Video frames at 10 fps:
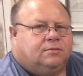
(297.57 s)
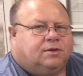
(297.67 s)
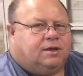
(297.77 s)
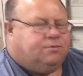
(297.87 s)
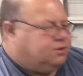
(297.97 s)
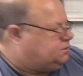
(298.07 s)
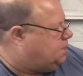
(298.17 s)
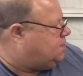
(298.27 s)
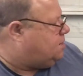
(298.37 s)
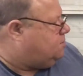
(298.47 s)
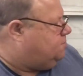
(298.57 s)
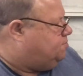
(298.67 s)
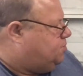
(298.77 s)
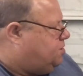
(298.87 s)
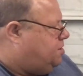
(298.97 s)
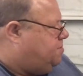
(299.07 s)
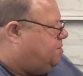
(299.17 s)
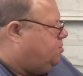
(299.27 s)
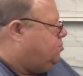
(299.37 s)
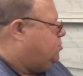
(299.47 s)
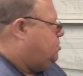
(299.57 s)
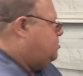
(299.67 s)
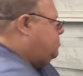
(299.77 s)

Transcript: Okay, we're going to take it out and put her in the mold.